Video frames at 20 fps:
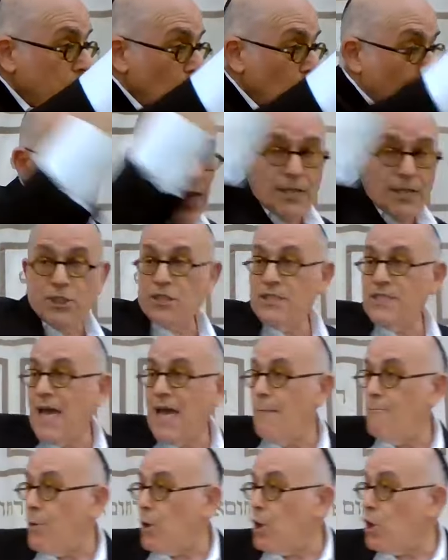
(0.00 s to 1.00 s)
Your hand just
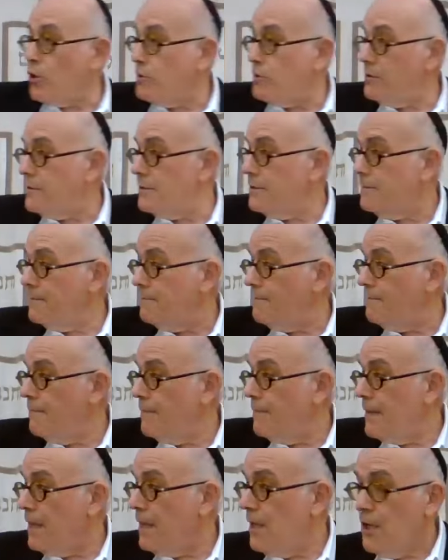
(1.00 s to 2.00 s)
got burnt.
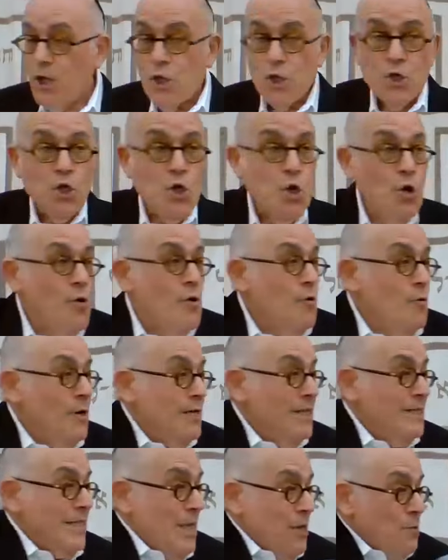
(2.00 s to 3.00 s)

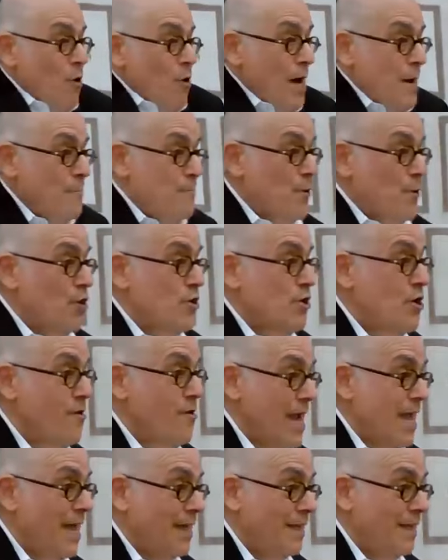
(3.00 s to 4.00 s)
You didn't want to burn your
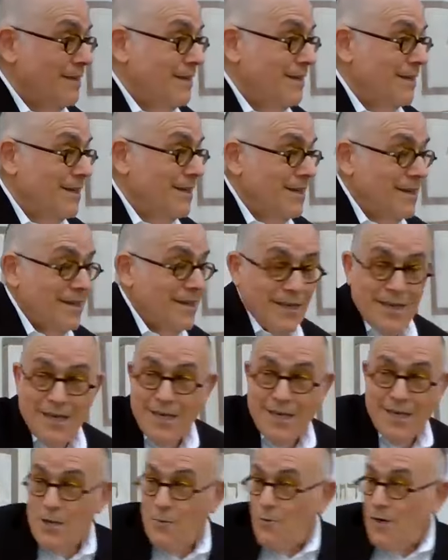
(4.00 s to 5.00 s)
hand.
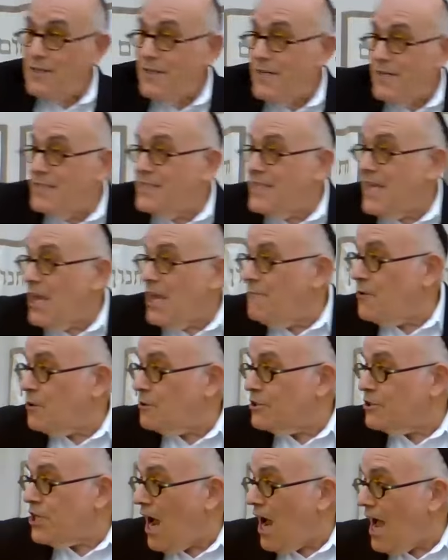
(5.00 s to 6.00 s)
You wanted to save
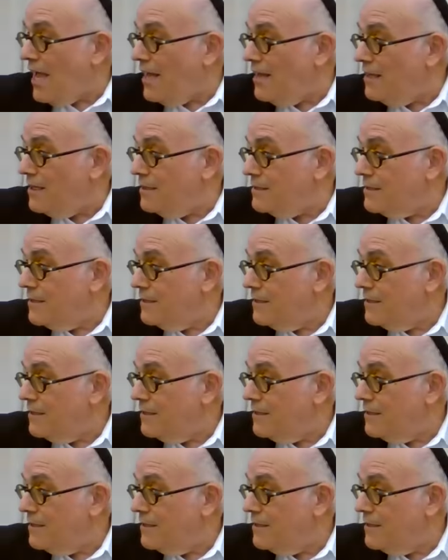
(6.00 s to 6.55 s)
your child.